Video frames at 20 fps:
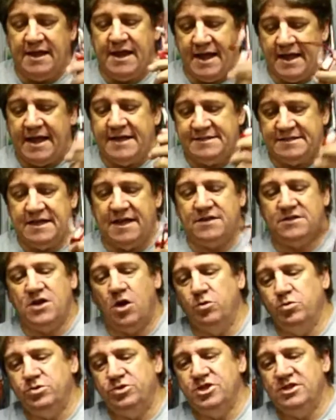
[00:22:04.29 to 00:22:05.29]
like I said,
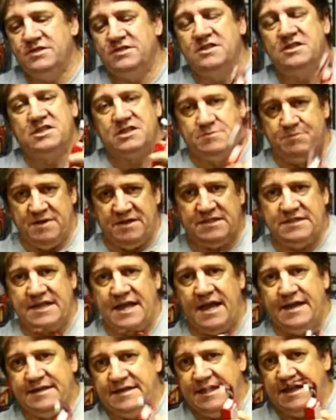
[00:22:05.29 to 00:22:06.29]
don't just dismiss
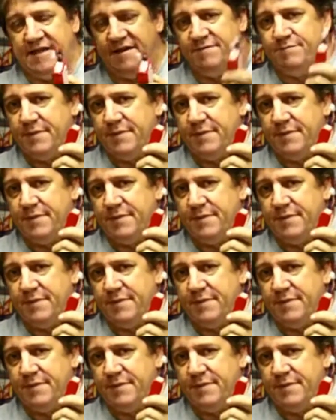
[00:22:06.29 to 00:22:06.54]
the idea